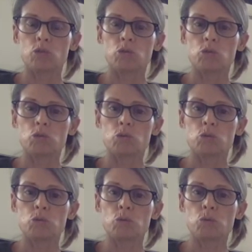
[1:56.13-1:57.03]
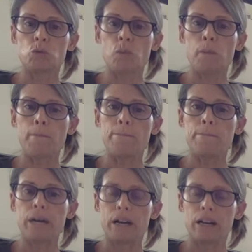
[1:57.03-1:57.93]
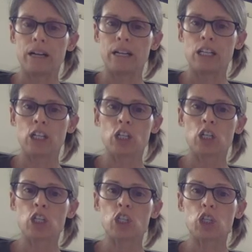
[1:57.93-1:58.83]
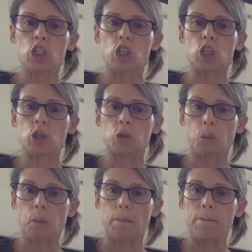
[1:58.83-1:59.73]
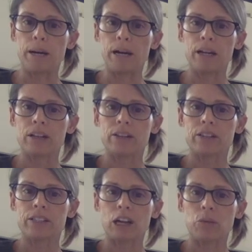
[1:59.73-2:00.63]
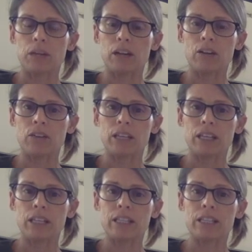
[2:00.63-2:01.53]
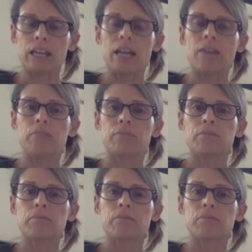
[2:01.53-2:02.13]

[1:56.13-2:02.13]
U b. Cube sound we hear at the end is a